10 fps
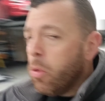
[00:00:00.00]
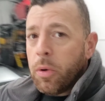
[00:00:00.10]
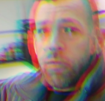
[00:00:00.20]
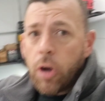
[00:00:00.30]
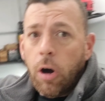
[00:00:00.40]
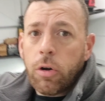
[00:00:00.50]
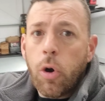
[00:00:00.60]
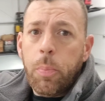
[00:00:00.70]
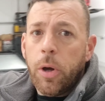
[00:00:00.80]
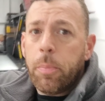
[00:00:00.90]
We've got
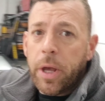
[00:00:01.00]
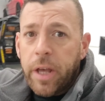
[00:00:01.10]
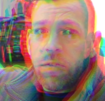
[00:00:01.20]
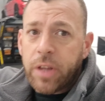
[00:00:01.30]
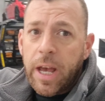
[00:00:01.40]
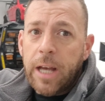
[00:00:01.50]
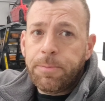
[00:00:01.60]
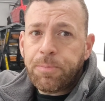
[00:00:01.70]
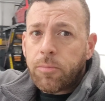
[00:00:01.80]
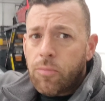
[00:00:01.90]
my bays there.
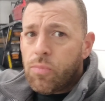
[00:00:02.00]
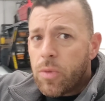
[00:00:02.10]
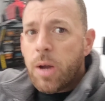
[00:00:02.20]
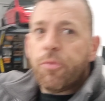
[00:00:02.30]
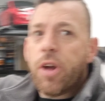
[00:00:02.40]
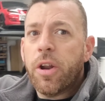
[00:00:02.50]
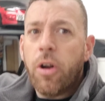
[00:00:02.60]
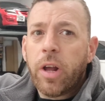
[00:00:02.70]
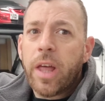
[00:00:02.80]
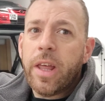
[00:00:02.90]
I'm trying
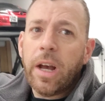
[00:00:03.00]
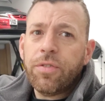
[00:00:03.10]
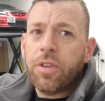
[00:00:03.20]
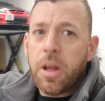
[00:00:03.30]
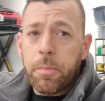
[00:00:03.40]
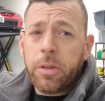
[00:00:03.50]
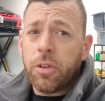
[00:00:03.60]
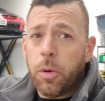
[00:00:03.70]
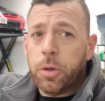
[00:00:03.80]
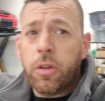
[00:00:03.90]
to not get the Aston in because
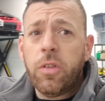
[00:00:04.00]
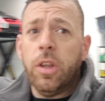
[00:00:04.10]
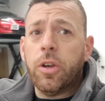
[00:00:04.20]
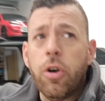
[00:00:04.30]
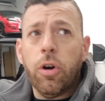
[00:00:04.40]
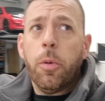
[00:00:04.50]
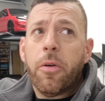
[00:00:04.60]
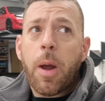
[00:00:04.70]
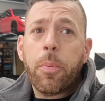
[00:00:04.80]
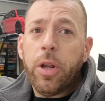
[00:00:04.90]
I don't want you to see the colour
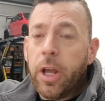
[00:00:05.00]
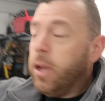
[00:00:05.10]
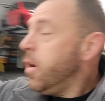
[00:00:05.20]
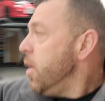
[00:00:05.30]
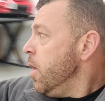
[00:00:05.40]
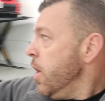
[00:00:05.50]
we're wrapping it.